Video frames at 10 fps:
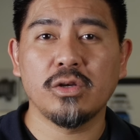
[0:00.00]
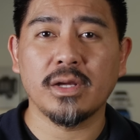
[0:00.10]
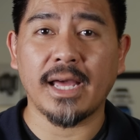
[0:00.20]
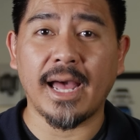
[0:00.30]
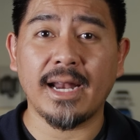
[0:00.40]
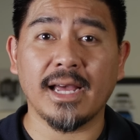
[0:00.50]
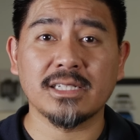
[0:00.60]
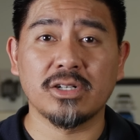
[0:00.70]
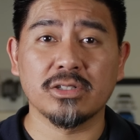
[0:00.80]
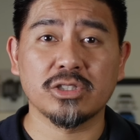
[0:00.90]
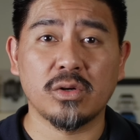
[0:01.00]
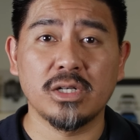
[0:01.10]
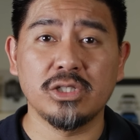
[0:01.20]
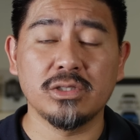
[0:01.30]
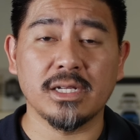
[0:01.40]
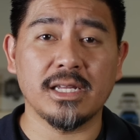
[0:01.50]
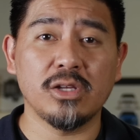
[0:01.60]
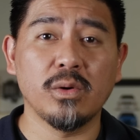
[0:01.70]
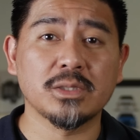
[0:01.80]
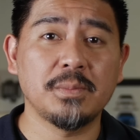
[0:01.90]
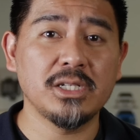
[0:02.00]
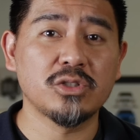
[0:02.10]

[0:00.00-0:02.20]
You can add external storage using a USB